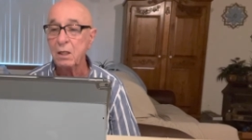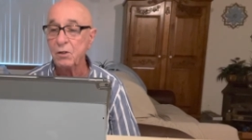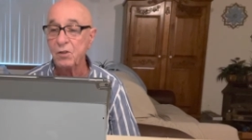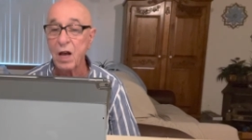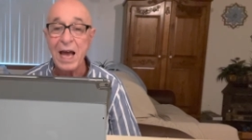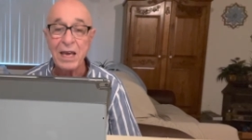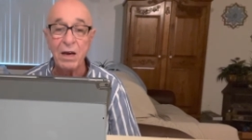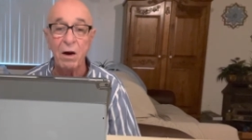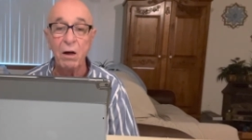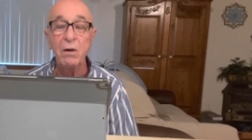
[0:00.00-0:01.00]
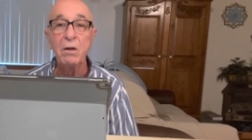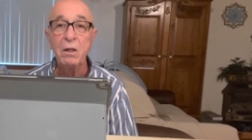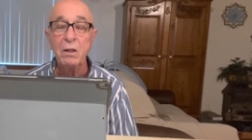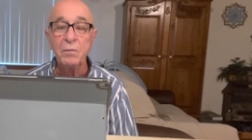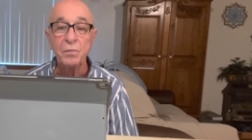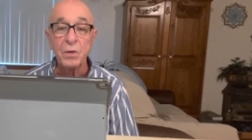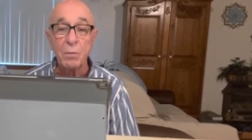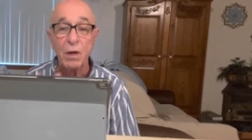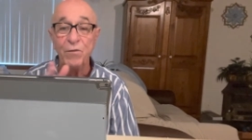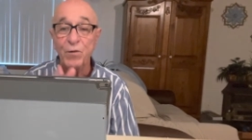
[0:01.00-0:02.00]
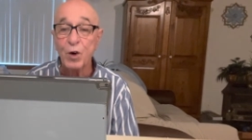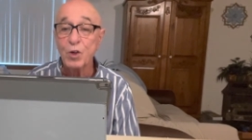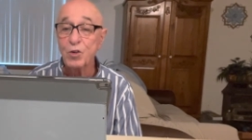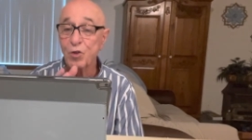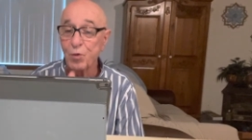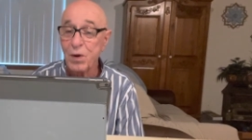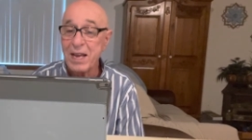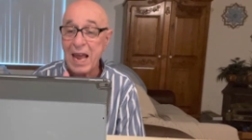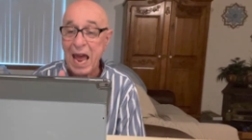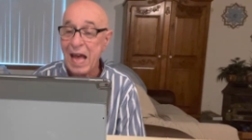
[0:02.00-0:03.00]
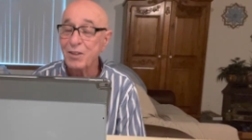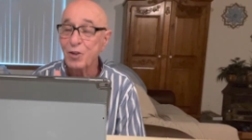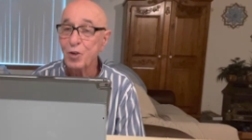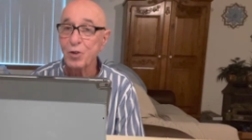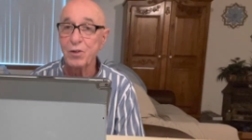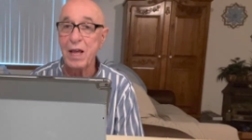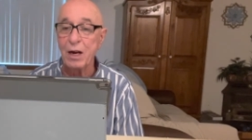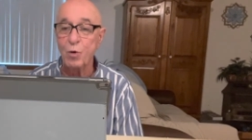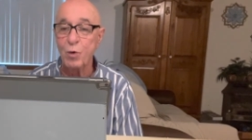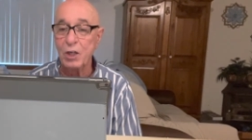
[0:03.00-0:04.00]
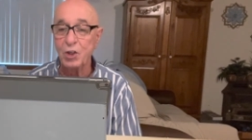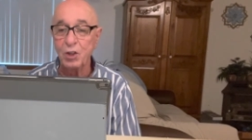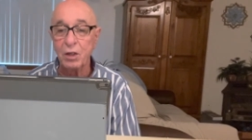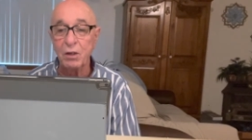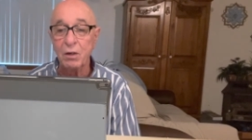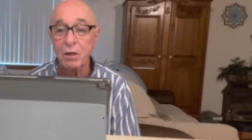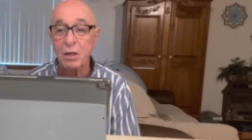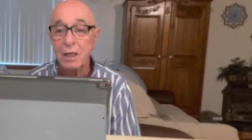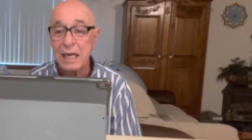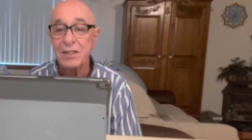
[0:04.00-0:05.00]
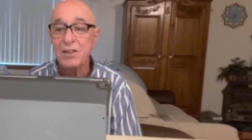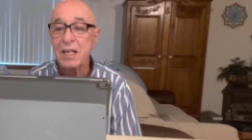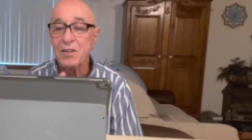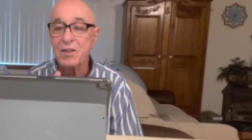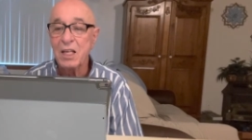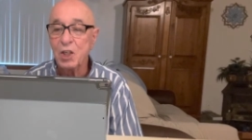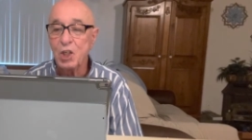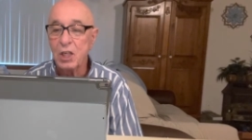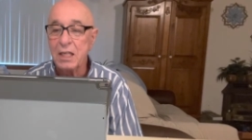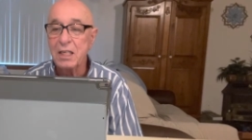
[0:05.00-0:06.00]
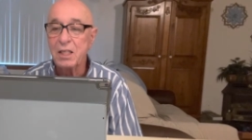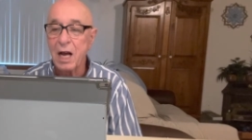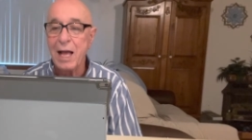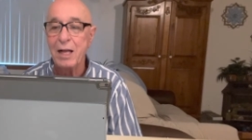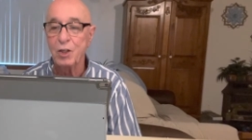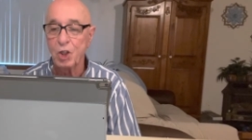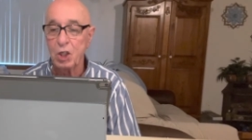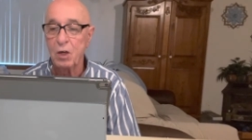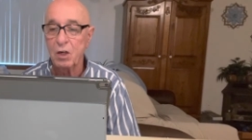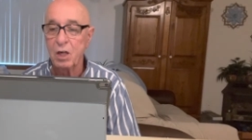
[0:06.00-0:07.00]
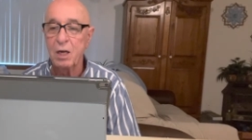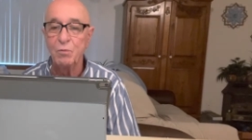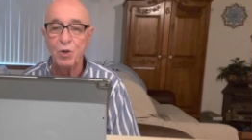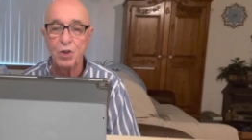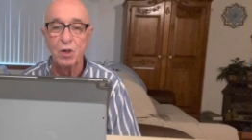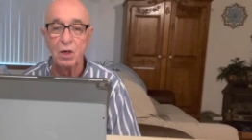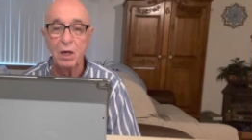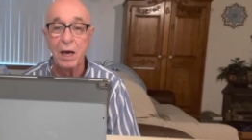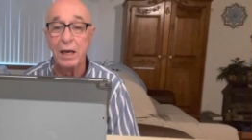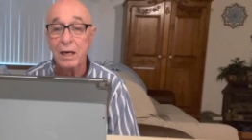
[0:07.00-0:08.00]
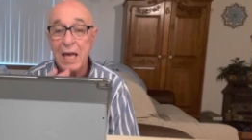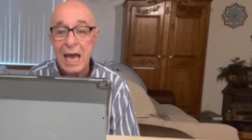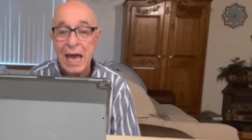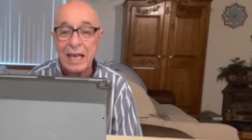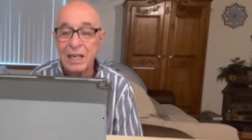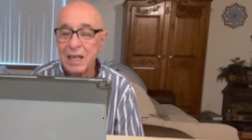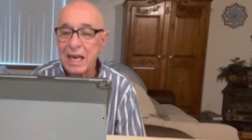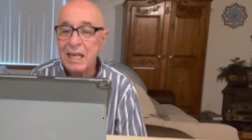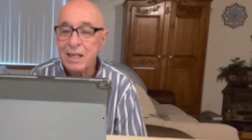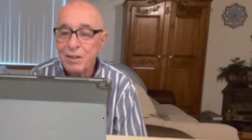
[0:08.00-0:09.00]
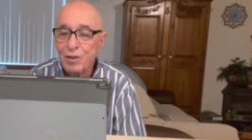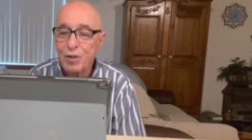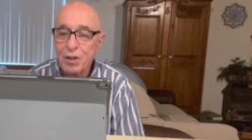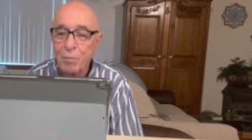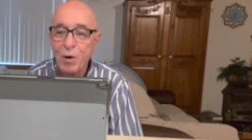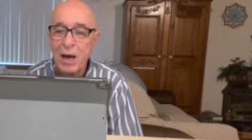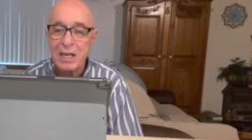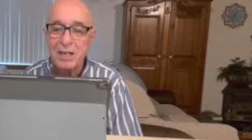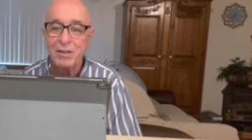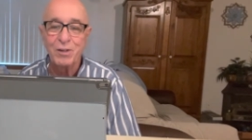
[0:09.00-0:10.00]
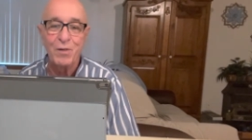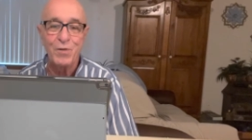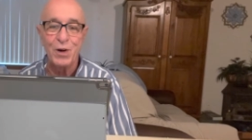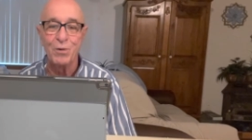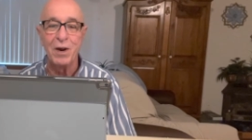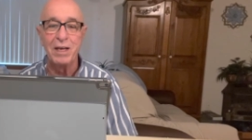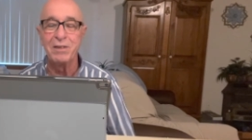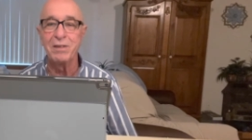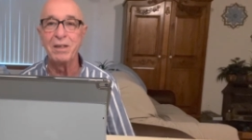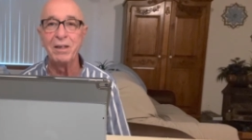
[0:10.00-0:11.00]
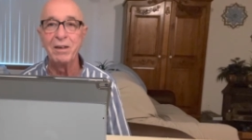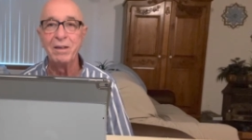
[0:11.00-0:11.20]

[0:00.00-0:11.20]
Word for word: Zion, but verse 3 answers that question. It says, The Gentiles shall come to your light, and kings to the brightness of your rising.